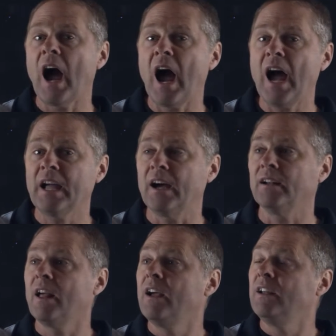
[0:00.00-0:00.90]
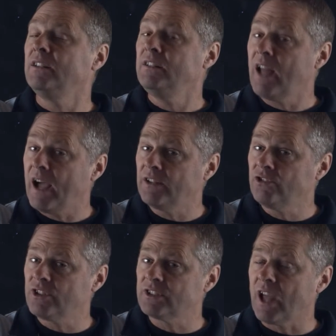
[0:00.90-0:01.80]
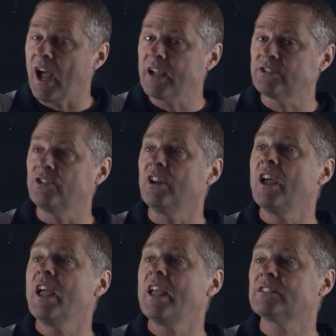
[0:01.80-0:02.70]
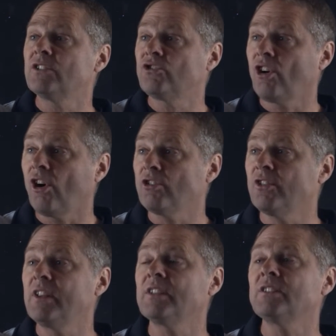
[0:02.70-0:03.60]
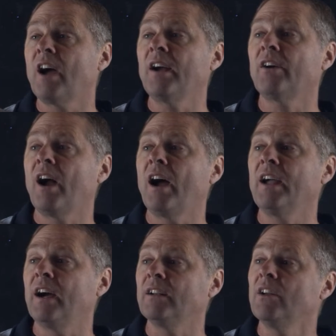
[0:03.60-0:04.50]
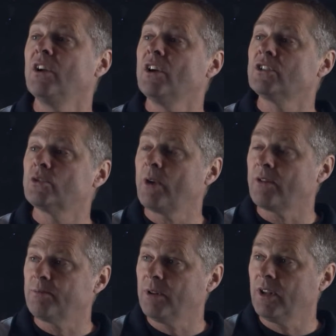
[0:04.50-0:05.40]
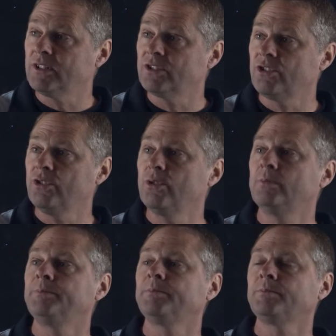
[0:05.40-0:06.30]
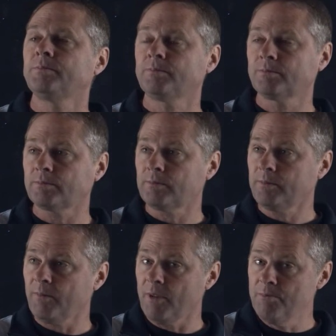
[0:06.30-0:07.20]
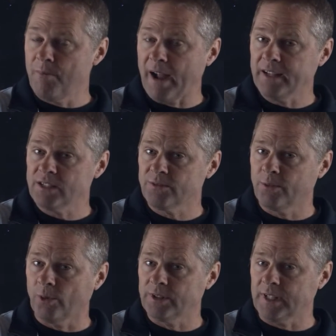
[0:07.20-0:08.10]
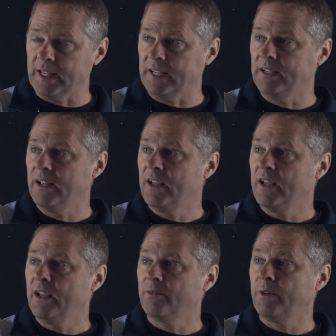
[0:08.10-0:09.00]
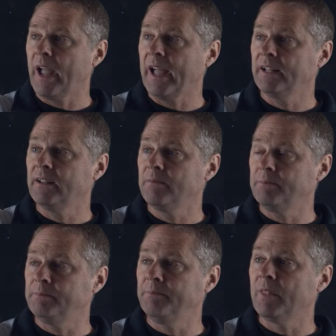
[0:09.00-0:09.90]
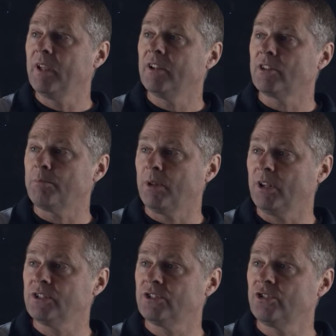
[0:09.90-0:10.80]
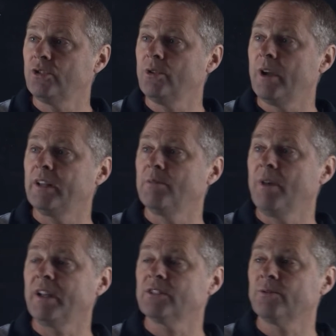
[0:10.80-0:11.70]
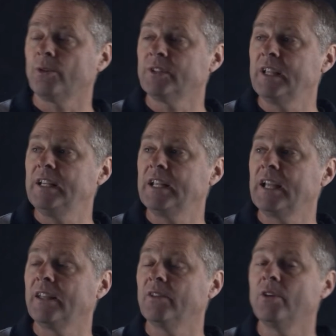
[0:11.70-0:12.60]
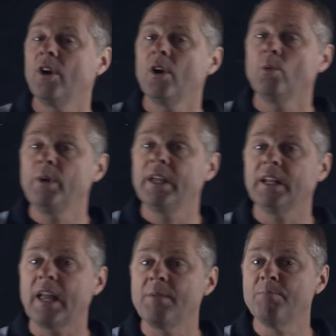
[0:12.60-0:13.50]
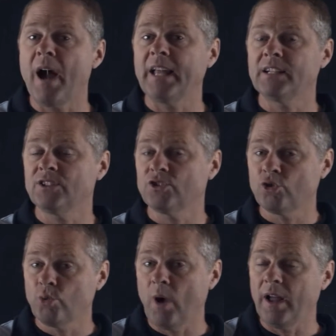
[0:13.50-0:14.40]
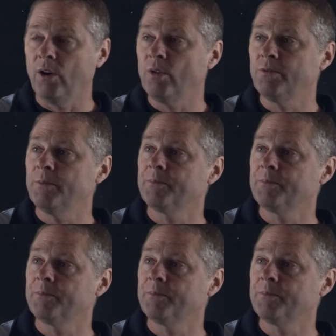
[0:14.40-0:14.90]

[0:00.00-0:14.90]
ion, not just oxygen, it's the charge of the entire ion. So we have +2, -14. If we add the +2 and the -14 together, we get a -12.